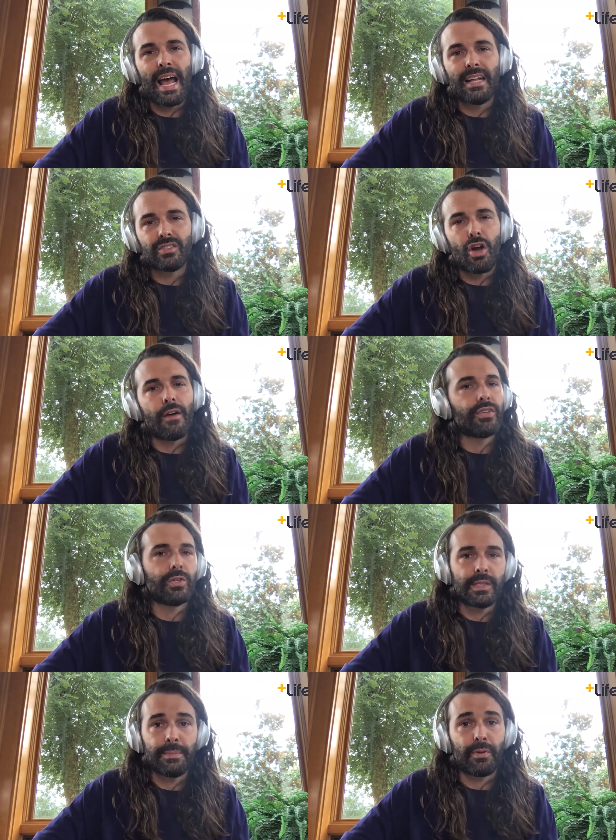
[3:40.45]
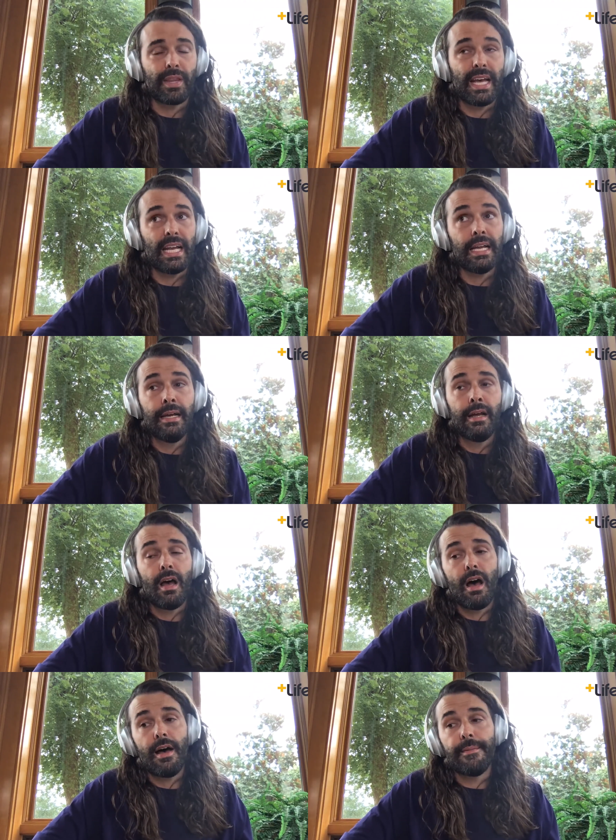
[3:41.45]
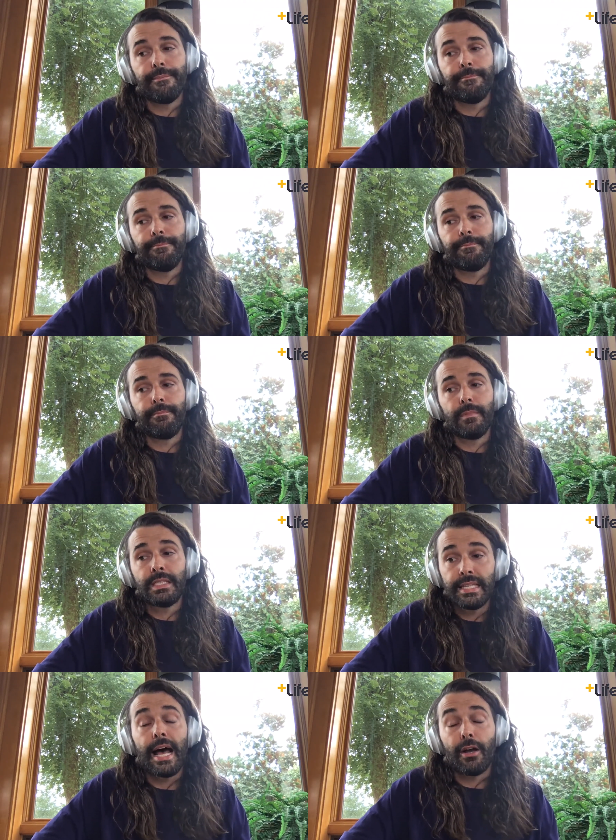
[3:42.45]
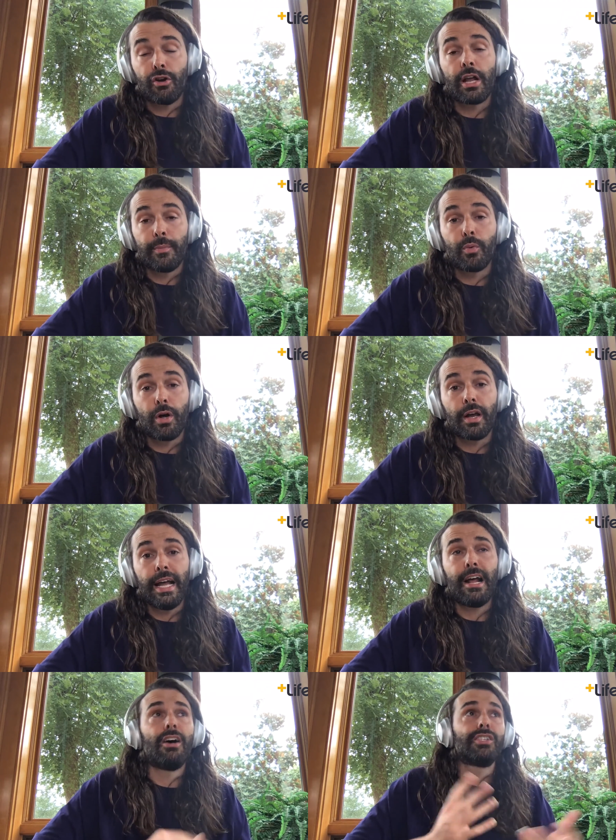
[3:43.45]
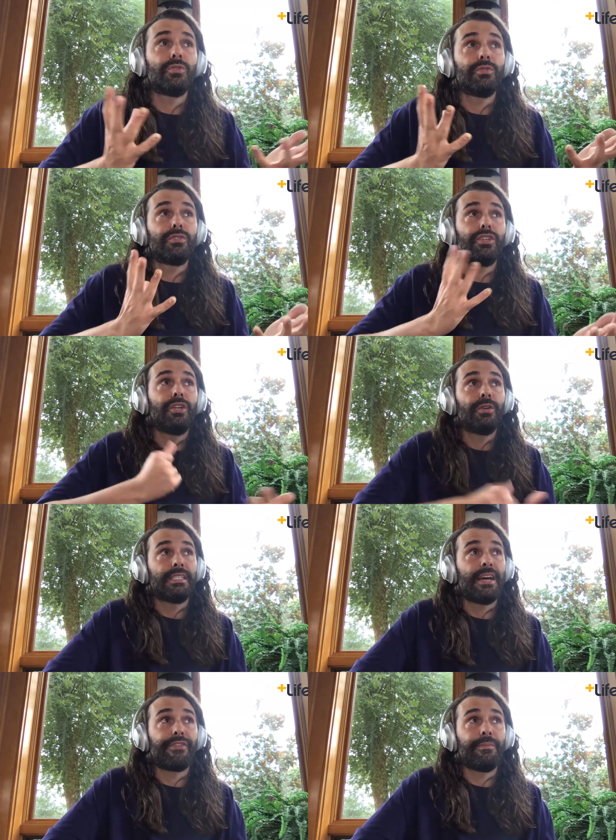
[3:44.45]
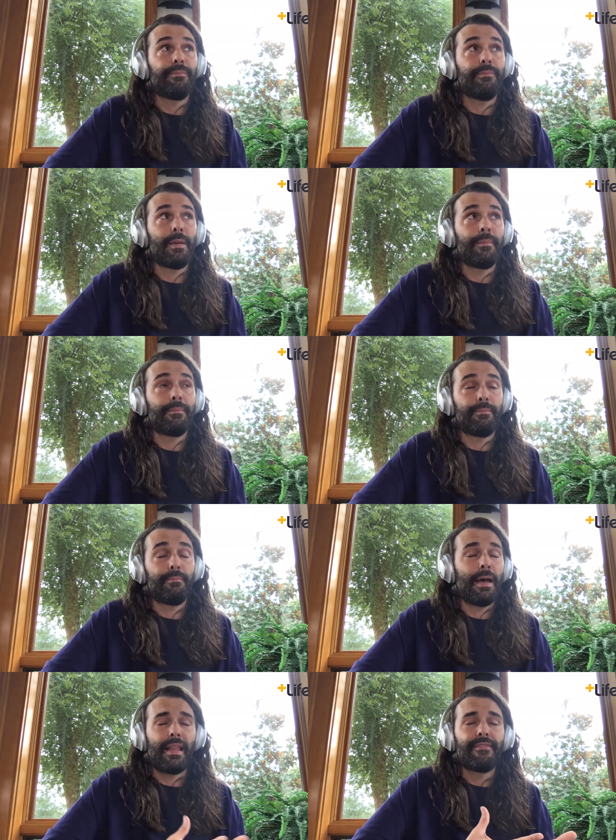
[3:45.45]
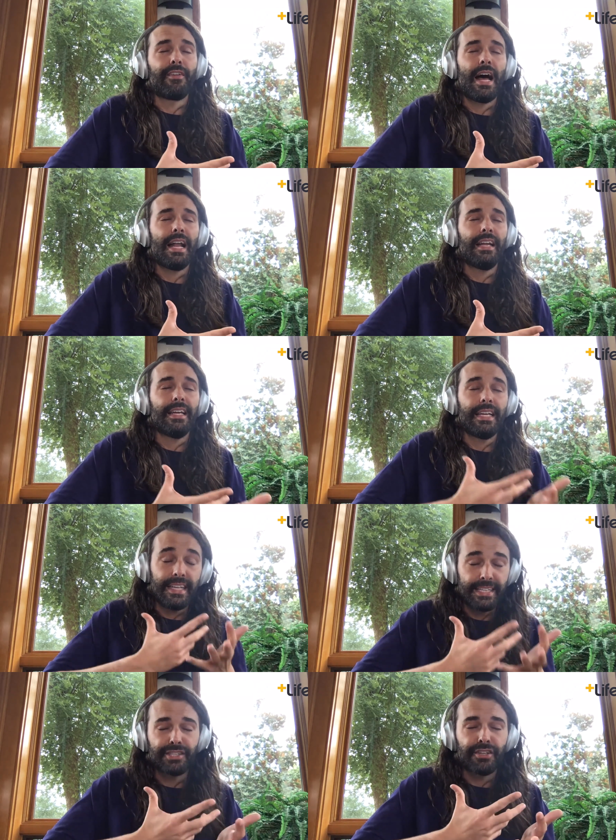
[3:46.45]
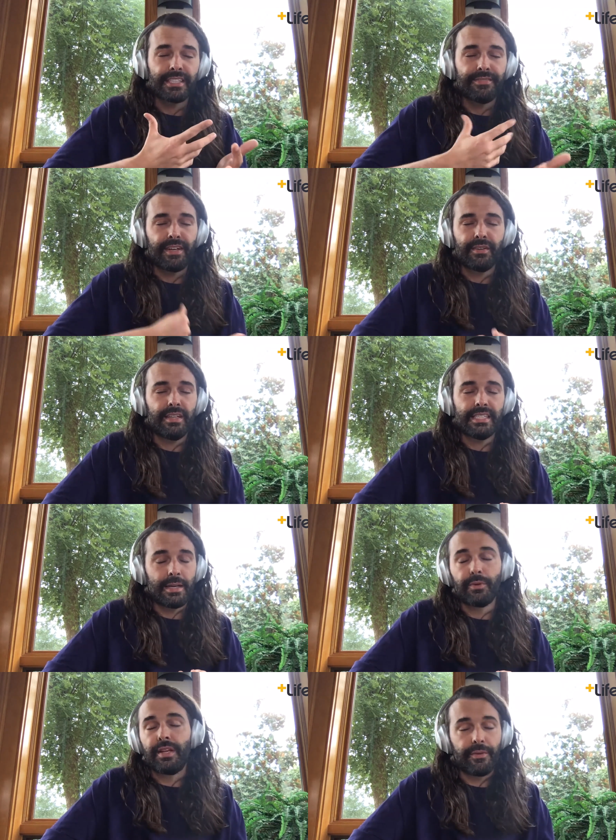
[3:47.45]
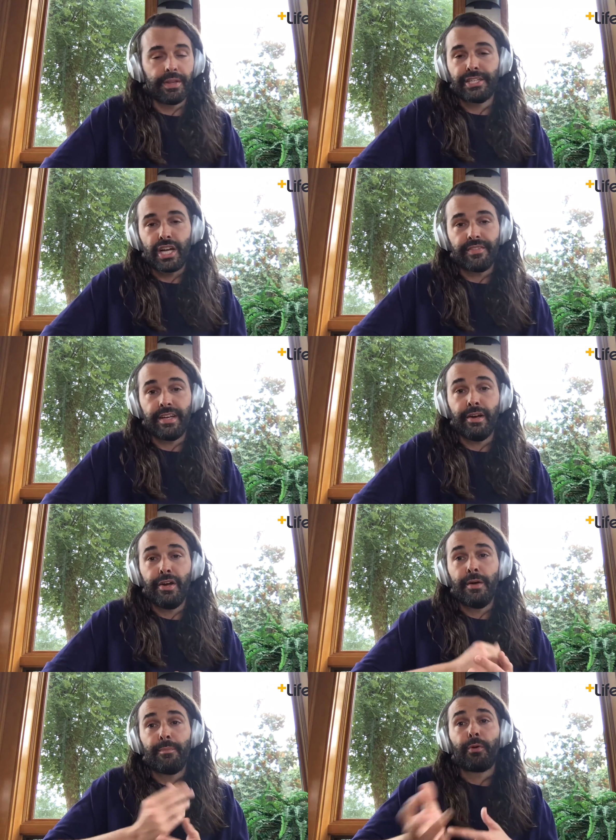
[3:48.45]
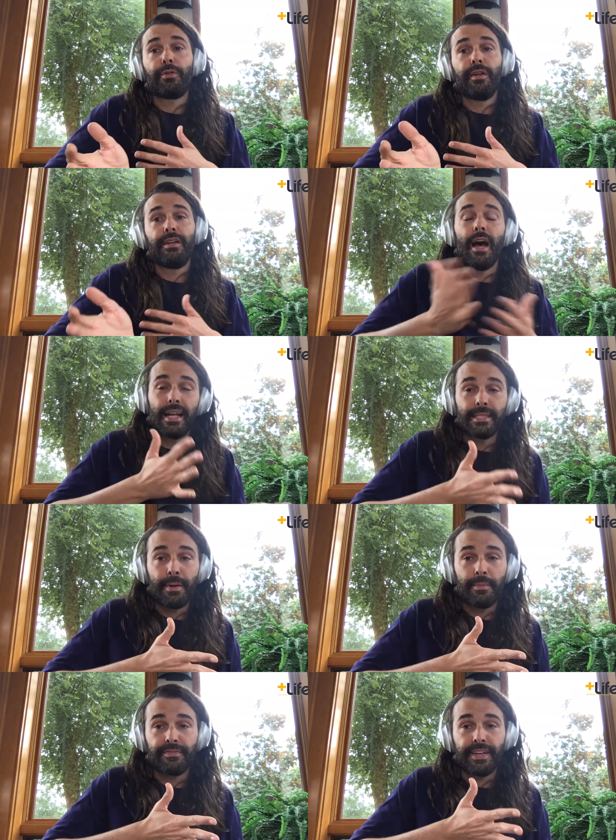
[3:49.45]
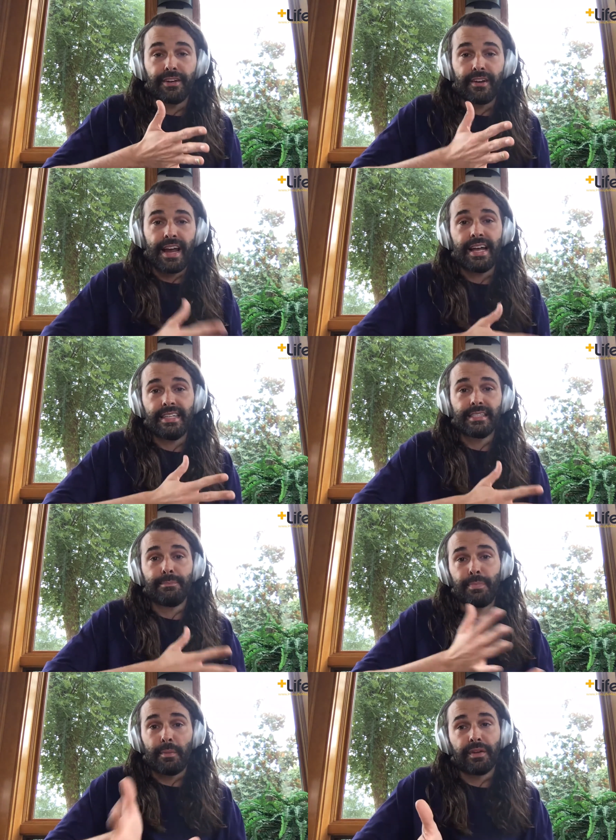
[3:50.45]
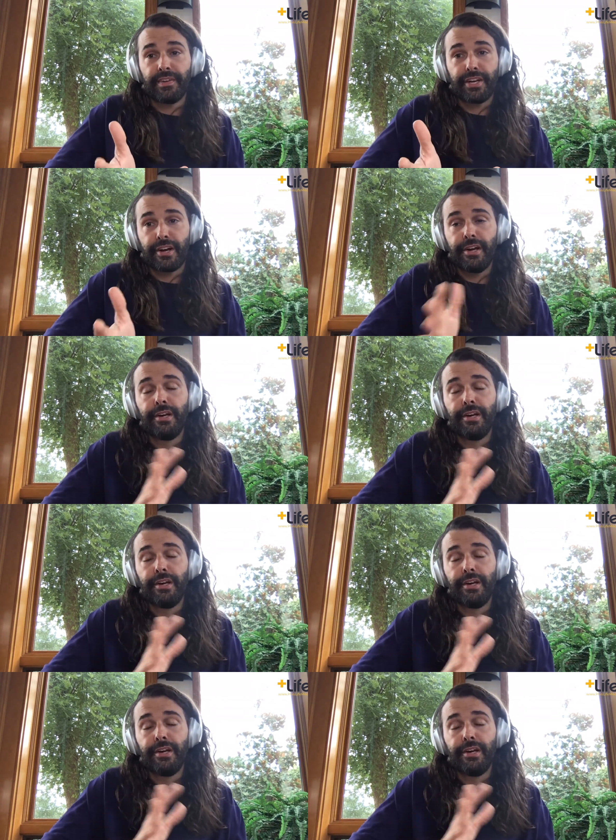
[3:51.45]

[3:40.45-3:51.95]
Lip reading: hats are off to those people that did that incredible work. And it also, has definitely made my life a lot easier as someone living with HIV, both not as a public figure and as a public figure.